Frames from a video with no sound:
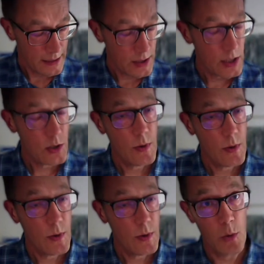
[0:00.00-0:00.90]
the
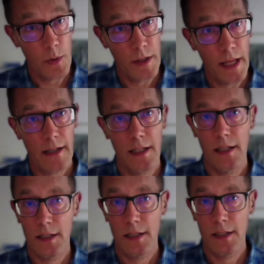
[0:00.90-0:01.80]
situation of open
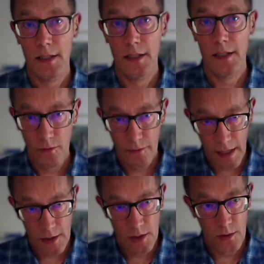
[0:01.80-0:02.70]
access, and the
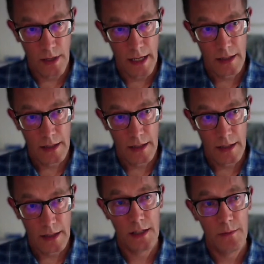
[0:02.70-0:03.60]
conventional
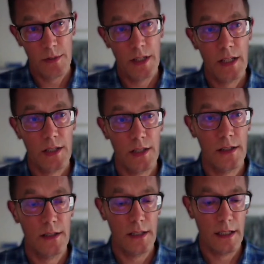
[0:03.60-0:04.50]
explanation and
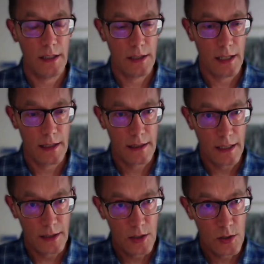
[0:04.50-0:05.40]
prediction is that
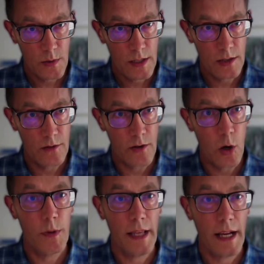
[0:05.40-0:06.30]
in situation of
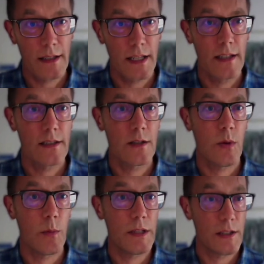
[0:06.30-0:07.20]
open access, there
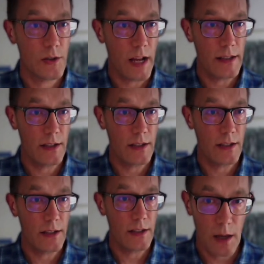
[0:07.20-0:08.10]
will be a tragedy
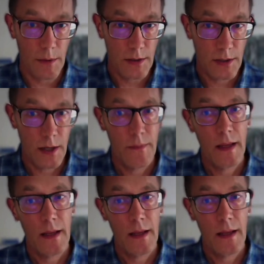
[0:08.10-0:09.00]
of the commons.
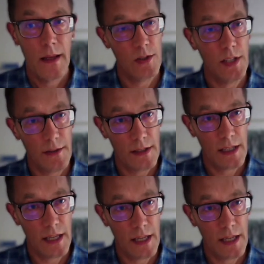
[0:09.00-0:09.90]
But that was not
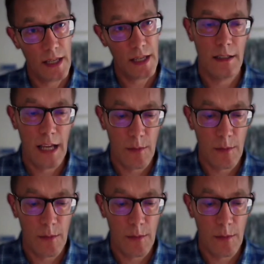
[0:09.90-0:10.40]
the case in